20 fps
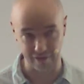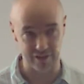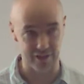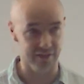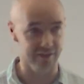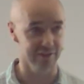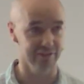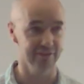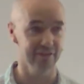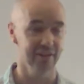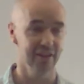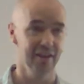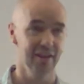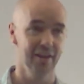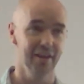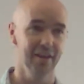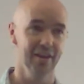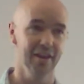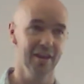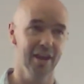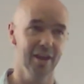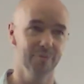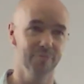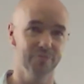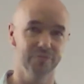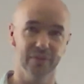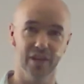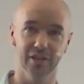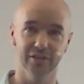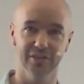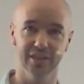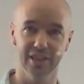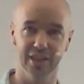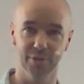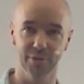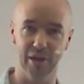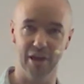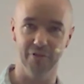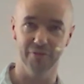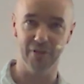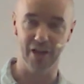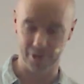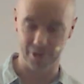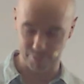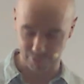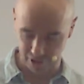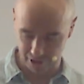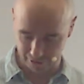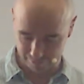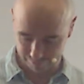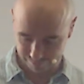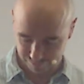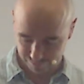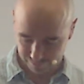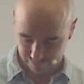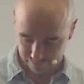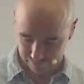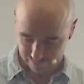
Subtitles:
areas. I was thinking about a friend of mine.